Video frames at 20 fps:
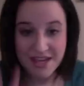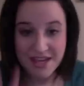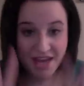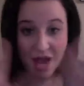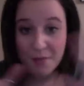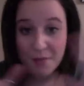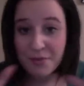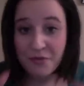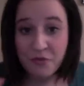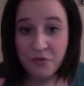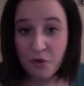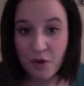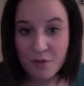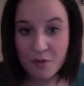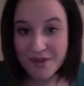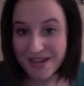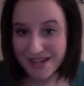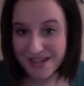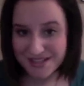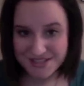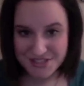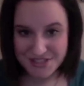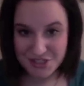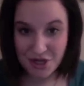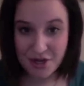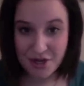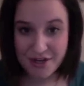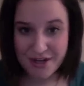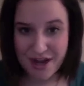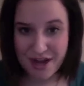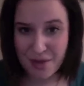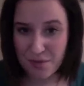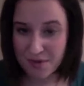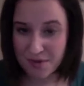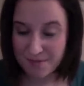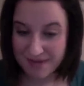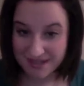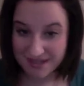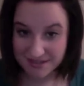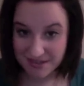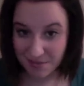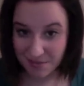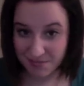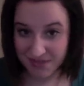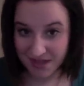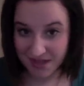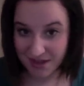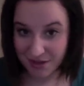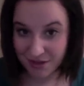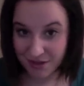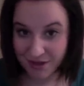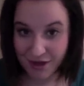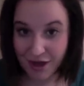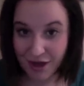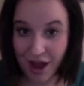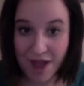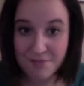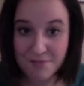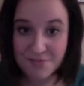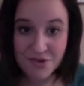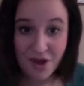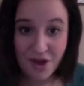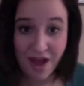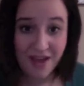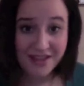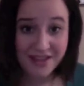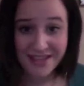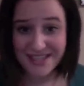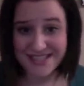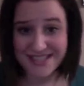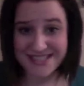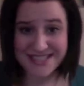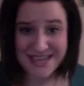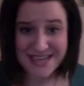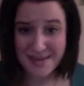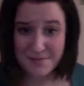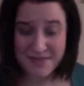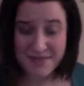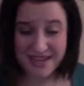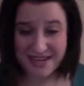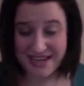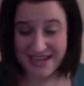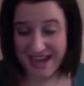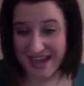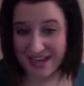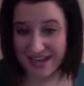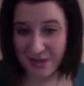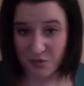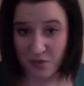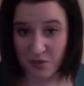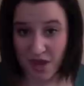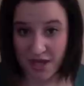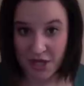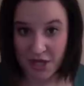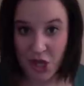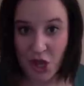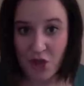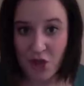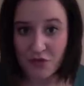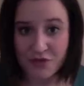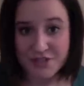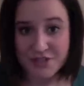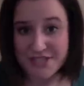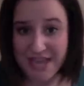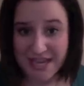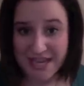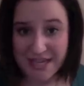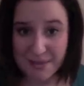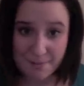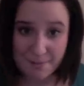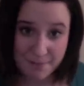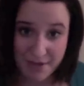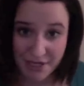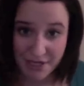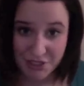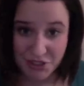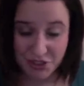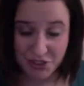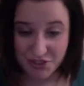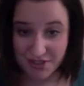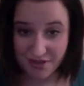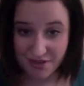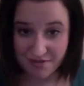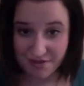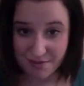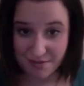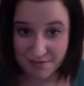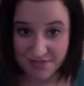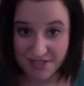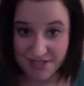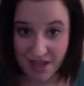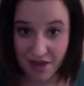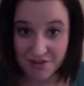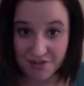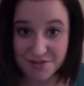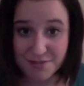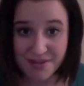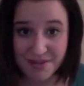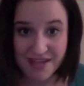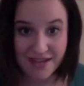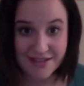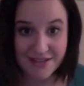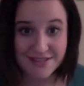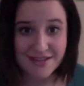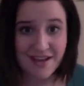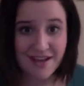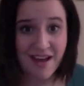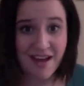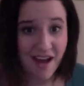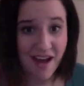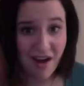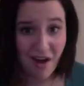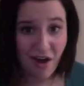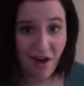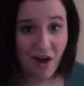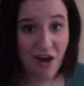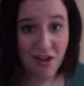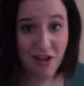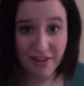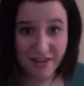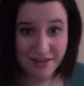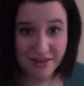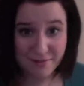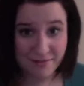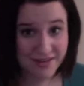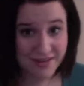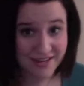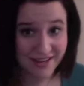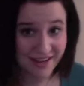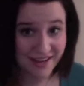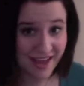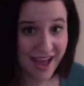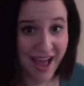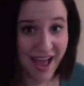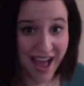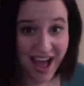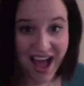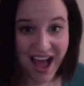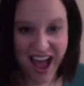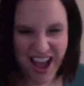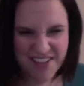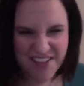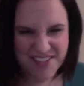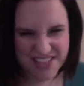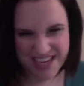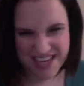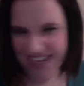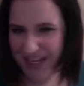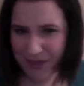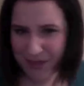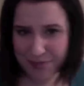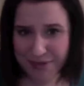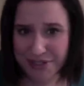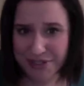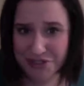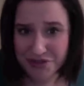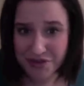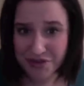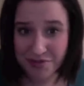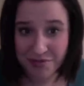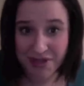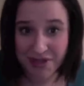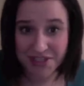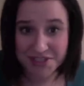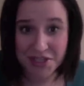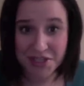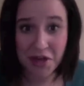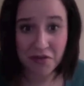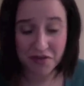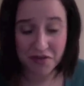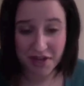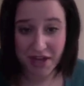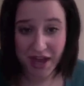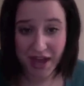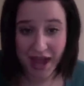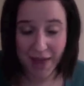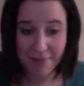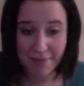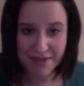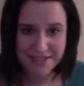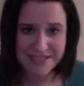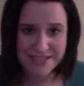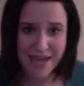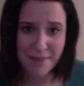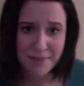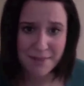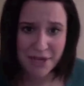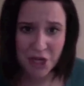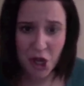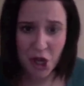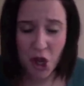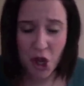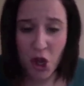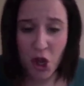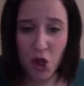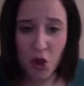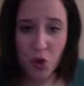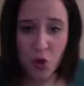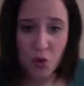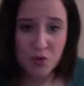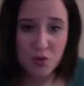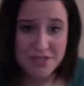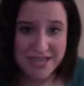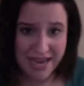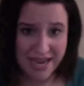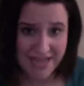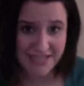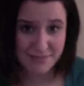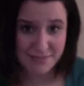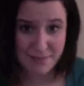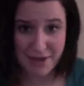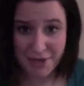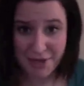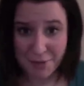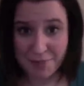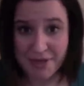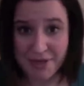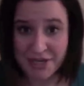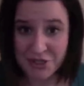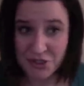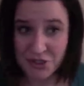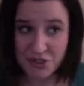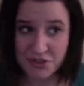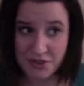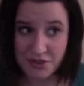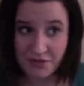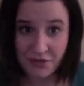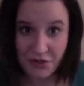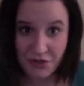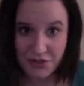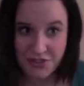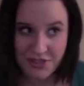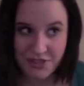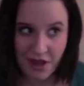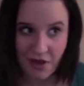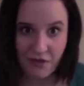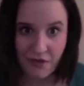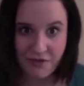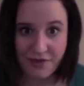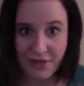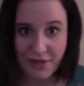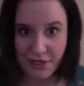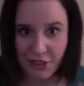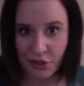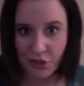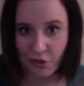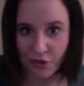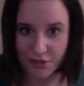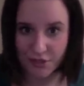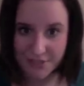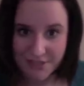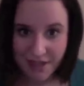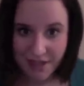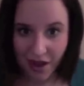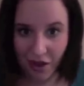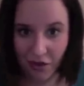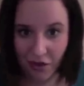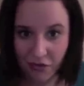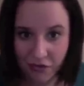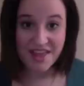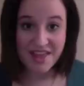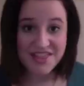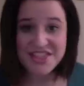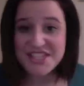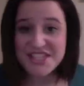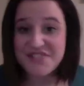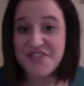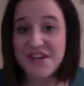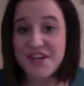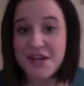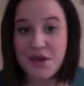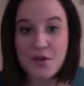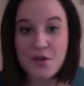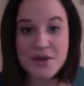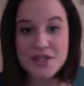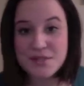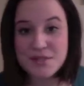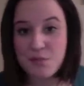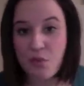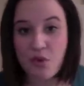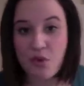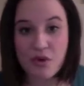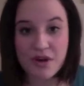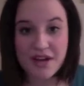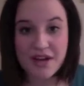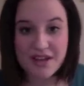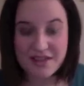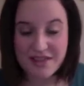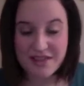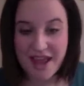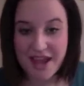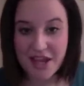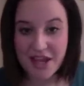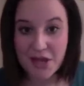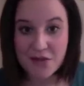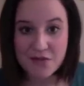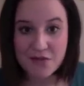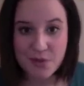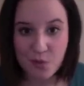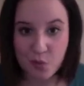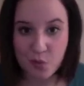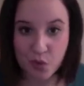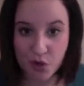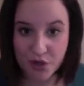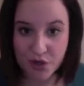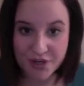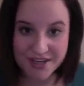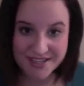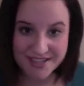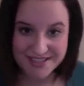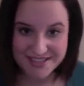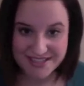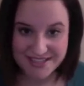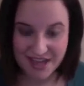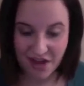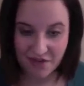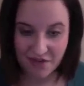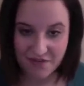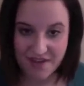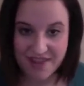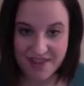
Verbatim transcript: Now, before we get started, I want to make something clear. I'm not condemning anyone for taking pictures of themselves, because I'll admit it, I've taken a picture of myself. It happens. I mean, who takes better pictures of yourself than yourself? This video is more in light of the word itself.